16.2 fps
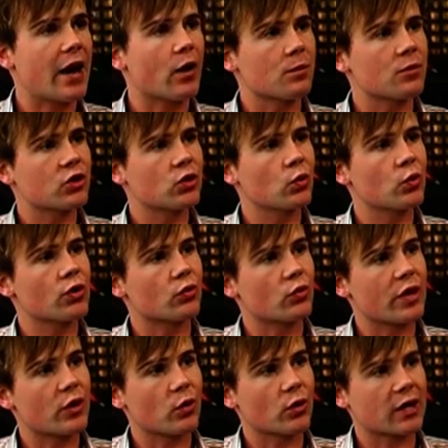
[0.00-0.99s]
And I'm sure the
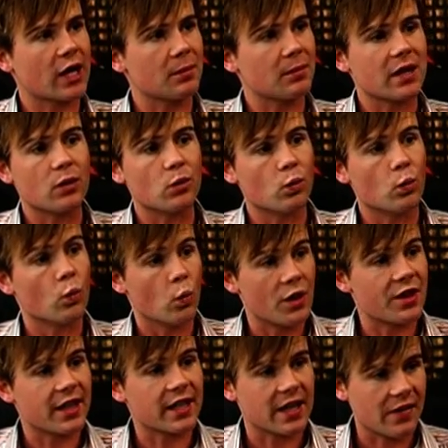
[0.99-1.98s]
record company
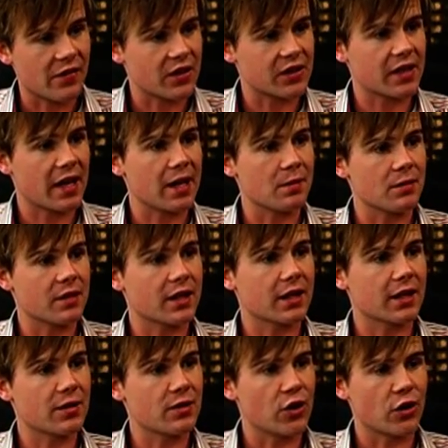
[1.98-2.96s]
were thinking the same
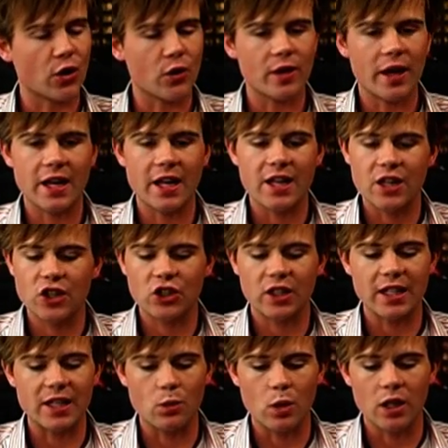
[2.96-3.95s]
thing. You know, they
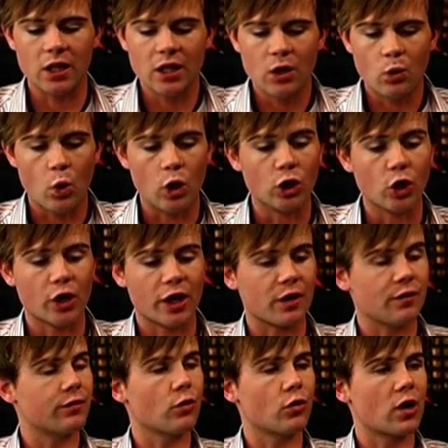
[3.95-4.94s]
initially were
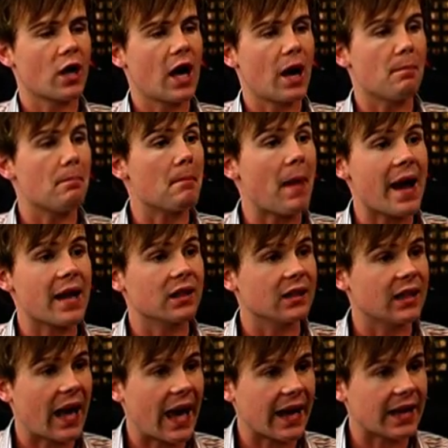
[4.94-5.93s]
looking for a
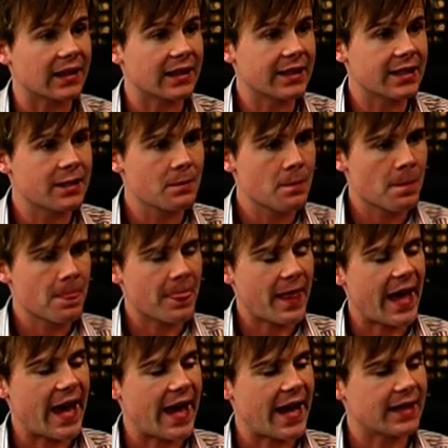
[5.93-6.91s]
male Hayley.
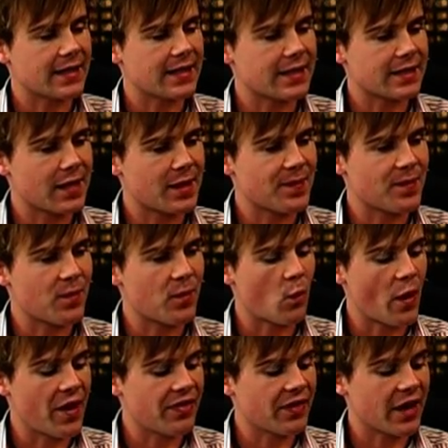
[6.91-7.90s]
And
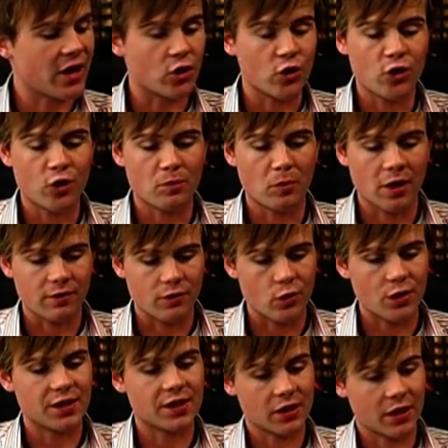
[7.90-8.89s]
when they heard my
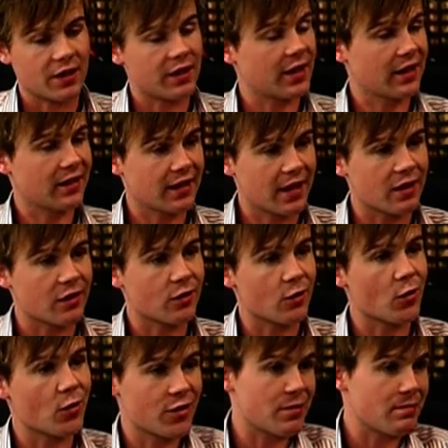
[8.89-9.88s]
voice, I think they
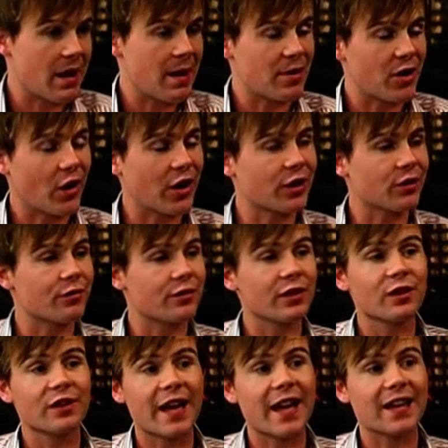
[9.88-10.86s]
thought that maybe I could
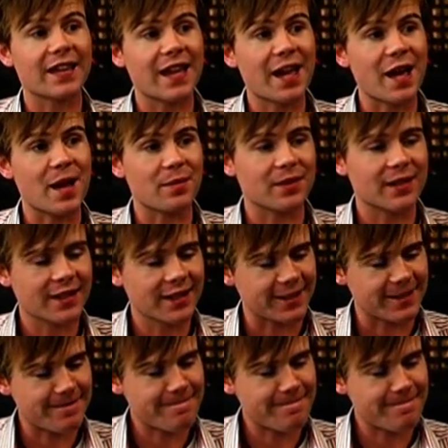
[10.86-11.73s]
fill that gap. Yeah.